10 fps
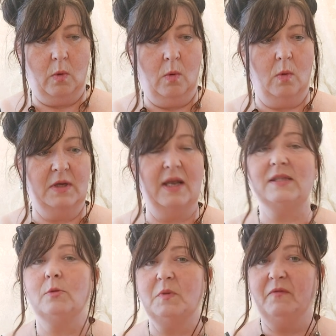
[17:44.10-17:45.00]

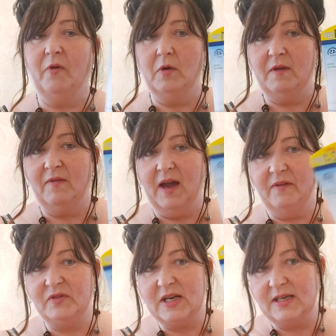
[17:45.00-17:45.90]
lasts up to
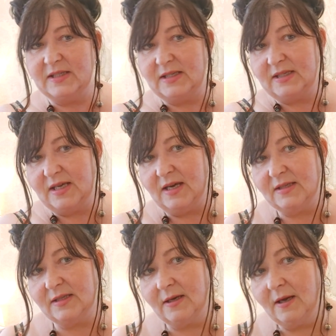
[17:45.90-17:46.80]
45 days, it
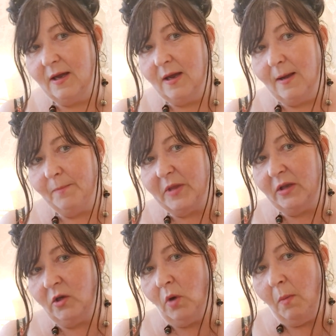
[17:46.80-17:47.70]
says.
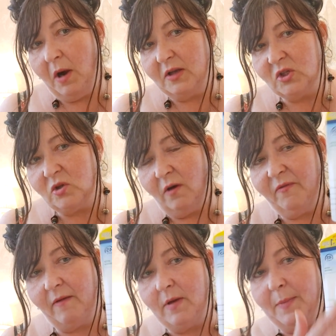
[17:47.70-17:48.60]
And you know what? It's not
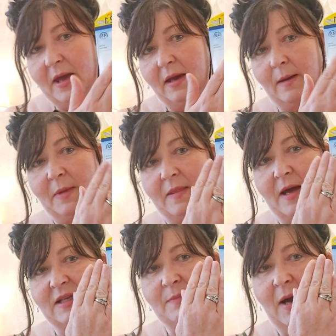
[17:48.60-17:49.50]
very big. I mean,
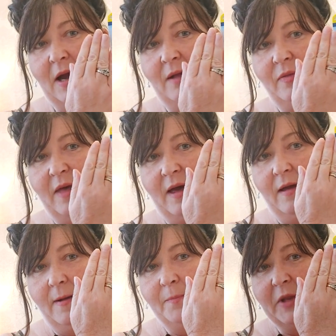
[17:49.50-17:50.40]
there's my hand
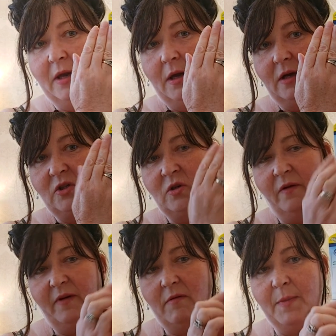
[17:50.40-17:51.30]
there. It's
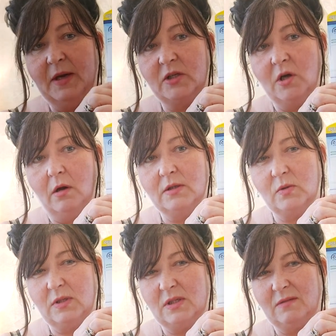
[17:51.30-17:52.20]
not very big at all.
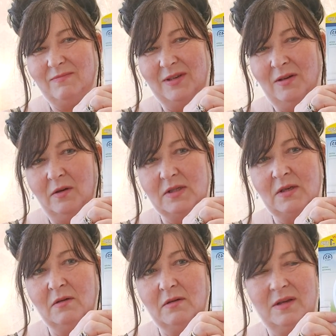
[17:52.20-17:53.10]
So it's, you know, it's
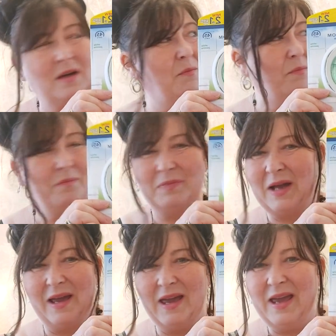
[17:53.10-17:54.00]
not, you can
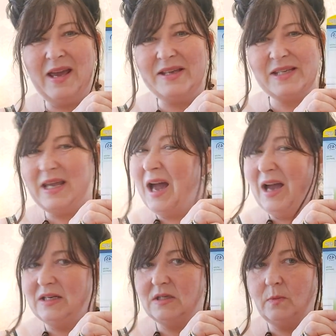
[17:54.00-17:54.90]
easily
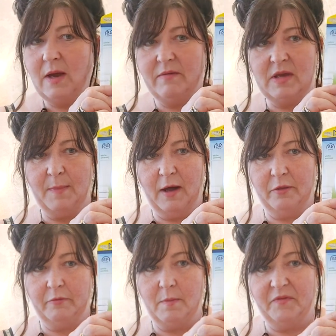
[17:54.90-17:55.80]
hide it away in your
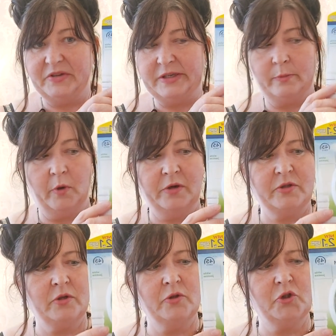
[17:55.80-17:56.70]
bathroom if you didn't want
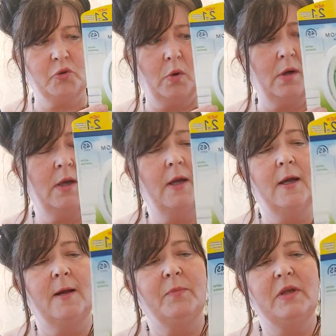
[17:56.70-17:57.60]
it, I'm sure.
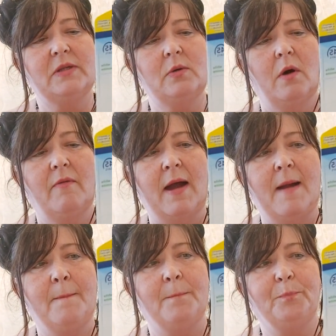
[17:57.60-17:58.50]

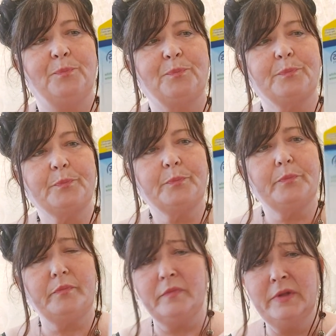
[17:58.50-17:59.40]
So
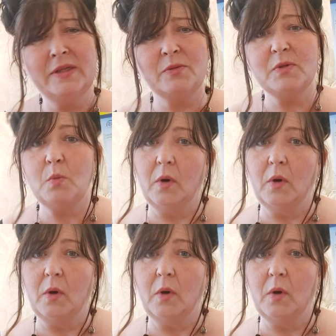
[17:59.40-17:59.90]
this was